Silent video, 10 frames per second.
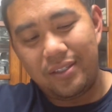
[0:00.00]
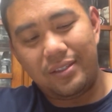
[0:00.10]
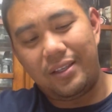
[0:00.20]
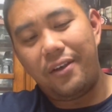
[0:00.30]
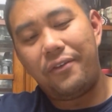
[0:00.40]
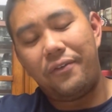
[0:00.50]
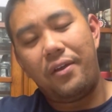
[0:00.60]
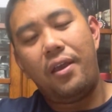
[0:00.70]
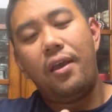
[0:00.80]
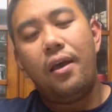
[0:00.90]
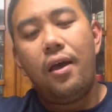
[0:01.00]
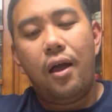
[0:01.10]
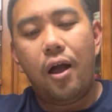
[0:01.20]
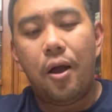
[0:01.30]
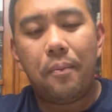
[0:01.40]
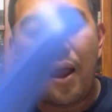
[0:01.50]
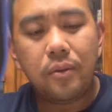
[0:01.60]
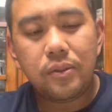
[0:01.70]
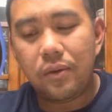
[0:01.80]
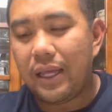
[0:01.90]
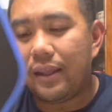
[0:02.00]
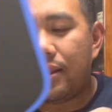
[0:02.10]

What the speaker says: and stuff. Helps with like